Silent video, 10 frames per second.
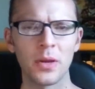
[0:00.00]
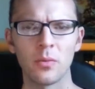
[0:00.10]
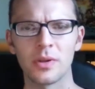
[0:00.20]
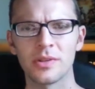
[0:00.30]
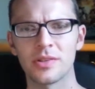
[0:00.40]

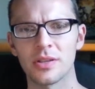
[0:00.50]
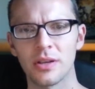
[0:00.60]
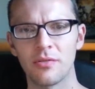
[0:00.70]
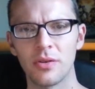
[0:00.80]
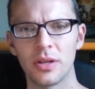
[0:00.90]
once
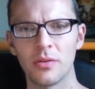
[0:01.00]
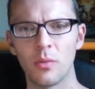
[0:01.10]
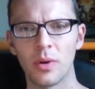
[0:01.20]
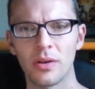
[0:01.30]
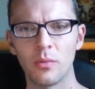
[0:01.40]
every
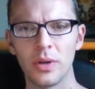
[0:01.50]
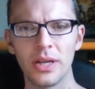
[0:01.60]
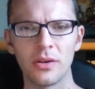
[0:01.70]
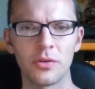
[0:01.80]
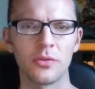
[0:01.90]
1
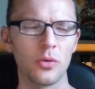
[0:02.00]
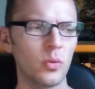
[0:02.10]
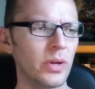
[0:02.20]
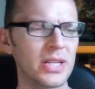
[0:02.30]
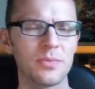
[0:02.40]
week or 2
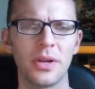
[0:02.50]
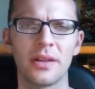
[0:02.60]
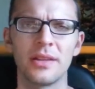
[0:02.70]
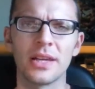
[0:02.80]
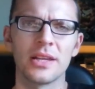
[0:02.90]
weeks, but
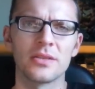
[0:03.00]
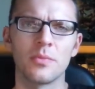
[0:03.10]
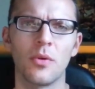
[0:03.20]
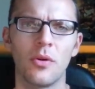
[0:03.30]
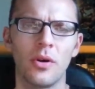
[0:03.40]
I think it's
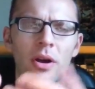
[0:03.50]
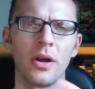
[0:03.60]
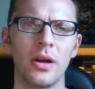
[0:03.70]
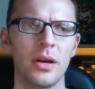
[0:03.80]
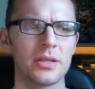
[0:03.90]

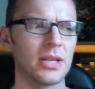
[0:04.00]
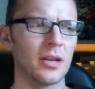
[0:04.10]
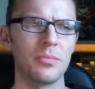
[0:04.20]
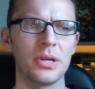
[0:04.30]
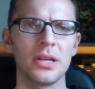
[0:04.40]
got
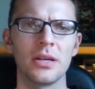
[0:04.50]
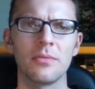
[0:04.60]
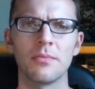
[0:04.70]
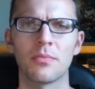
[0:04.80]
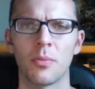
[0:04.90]
to
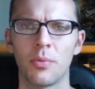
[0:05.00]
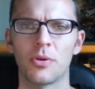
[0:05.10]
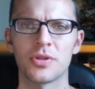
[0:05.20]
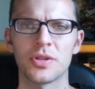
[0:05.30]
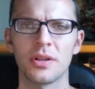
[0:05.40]
be
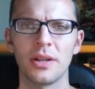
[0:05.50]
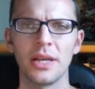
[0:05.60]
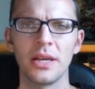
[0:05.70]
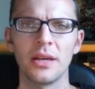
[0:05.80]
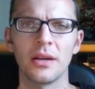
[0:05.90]

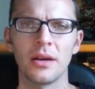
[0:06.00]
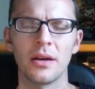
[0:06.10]
proportionally